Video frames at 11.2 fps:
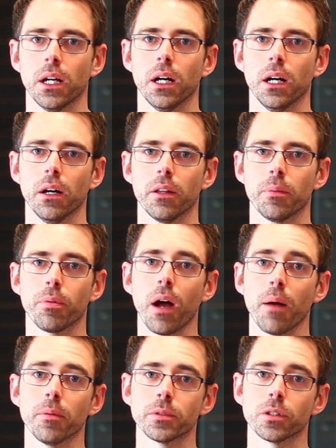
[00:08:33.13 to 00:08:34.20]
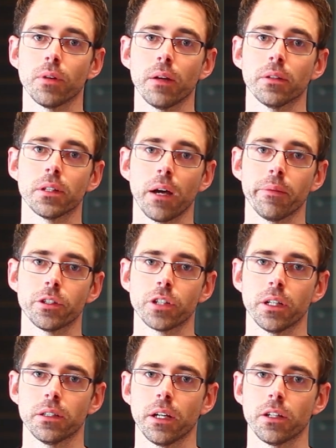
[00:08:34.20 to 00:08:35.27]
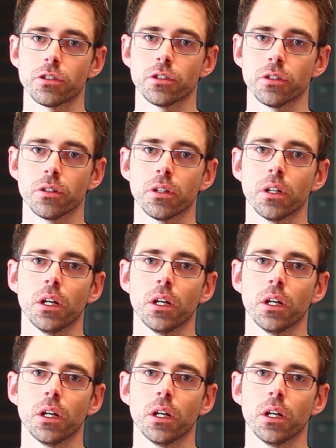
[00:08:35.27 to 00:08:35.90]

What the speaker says: the problems around the timing chain tensioner.